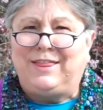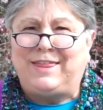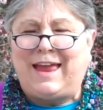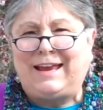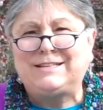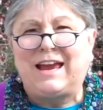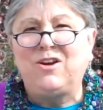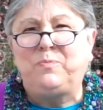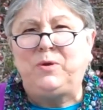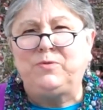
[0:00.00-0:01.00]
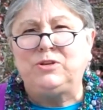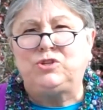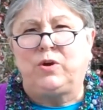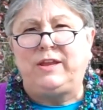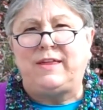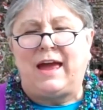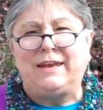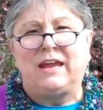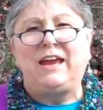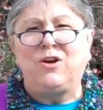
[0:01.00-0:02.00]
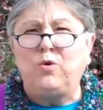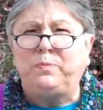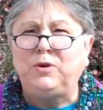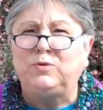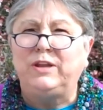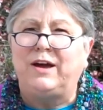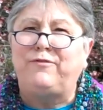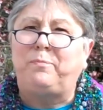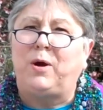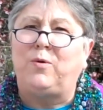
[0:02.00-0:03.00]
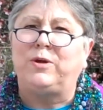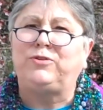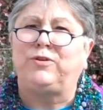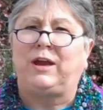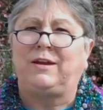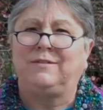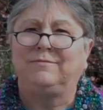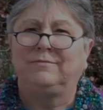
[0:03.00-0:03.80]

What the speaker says: Thanks. I hope you enjoyed that, and I hope you love poetry.